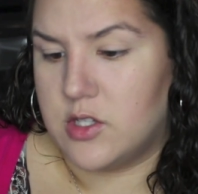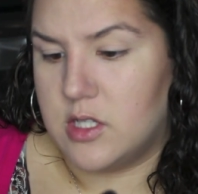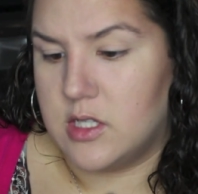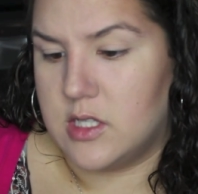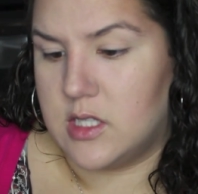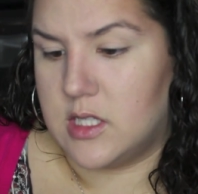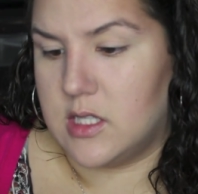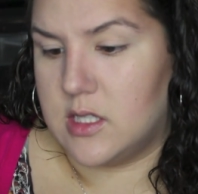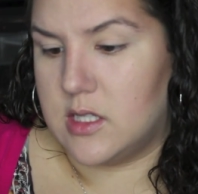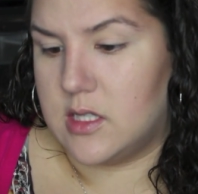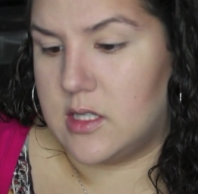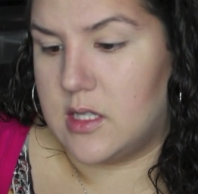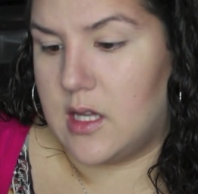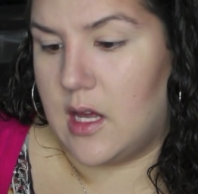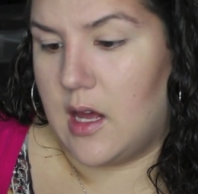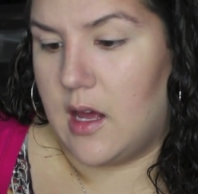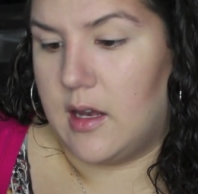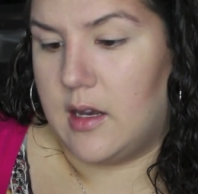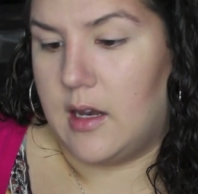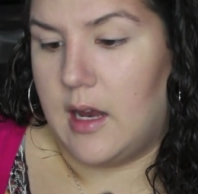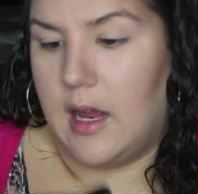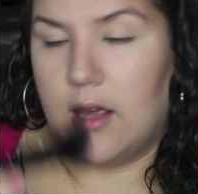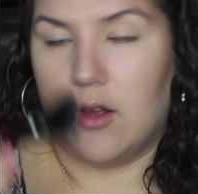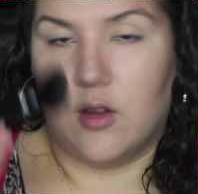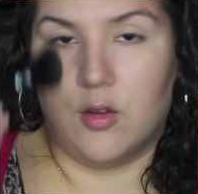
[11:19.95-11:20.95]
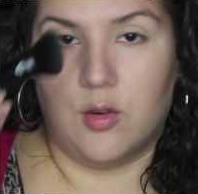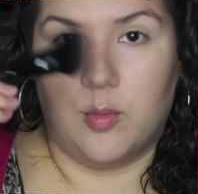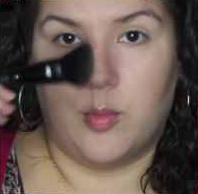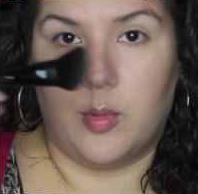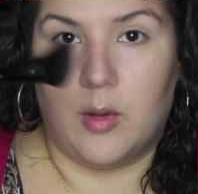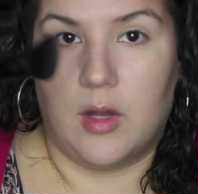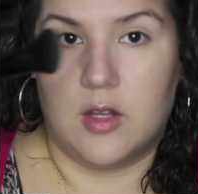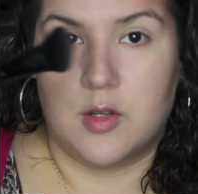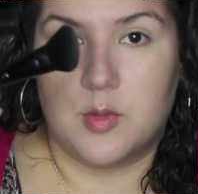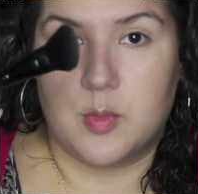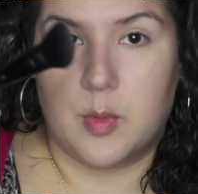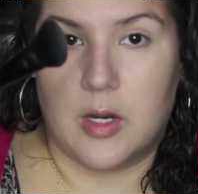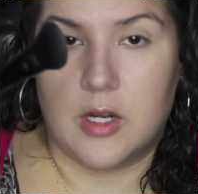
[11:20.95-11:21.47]
This is an angled
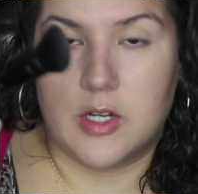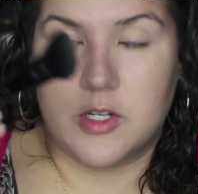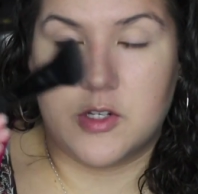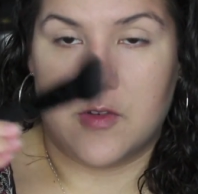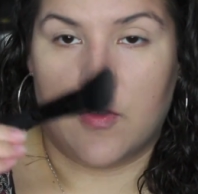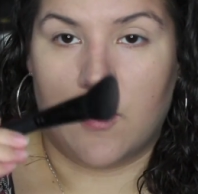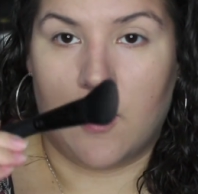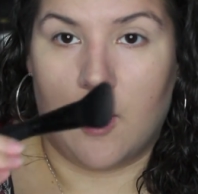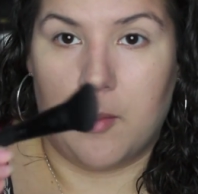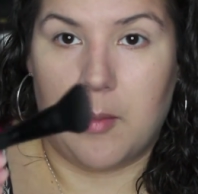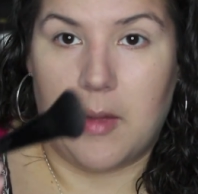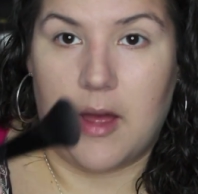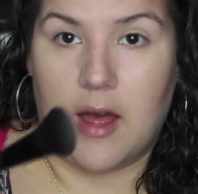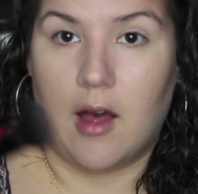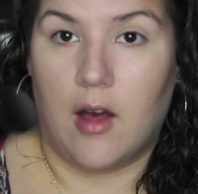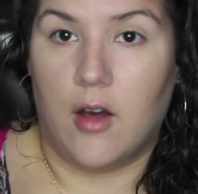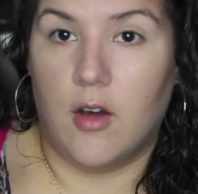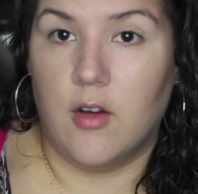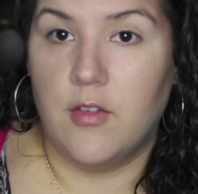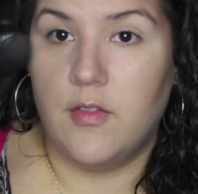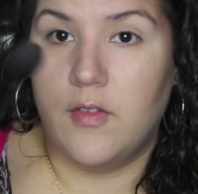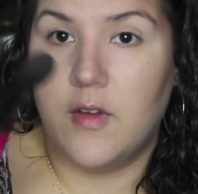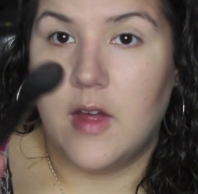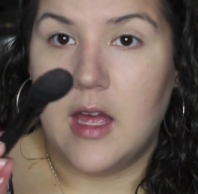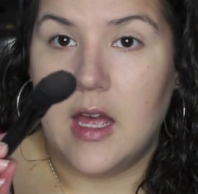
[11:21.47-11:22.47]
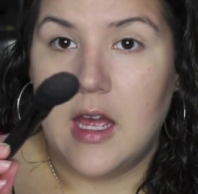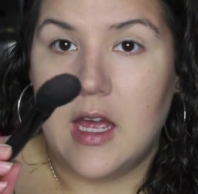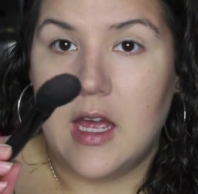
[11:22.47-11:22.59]
blush brush from e.l.f.